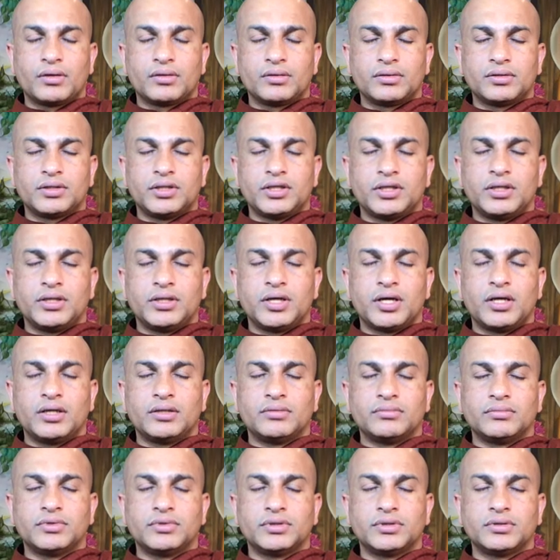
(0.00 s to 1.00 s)
Three
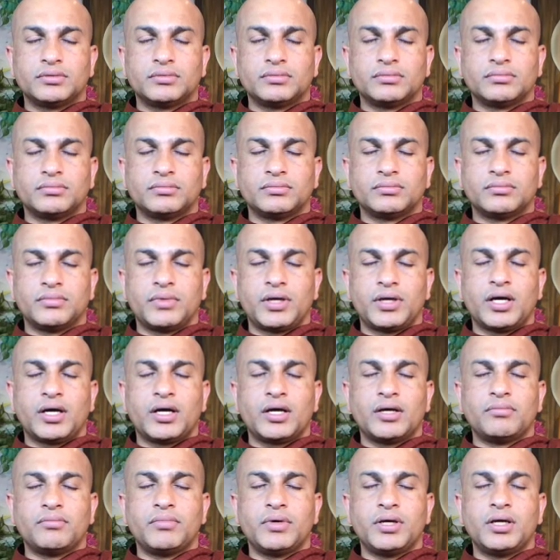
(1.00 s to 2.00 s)
times. May
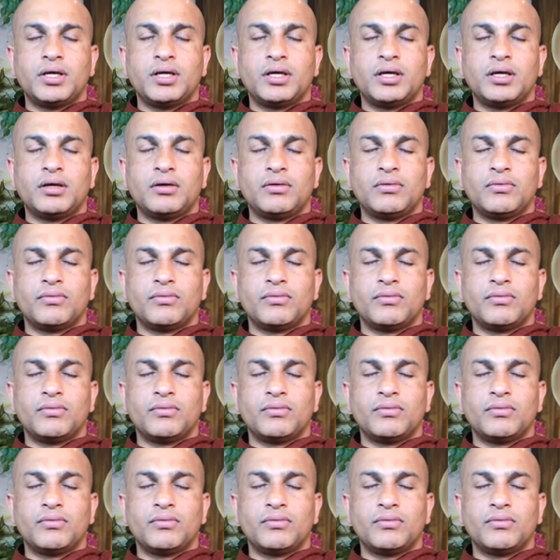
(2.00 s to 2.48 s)
I be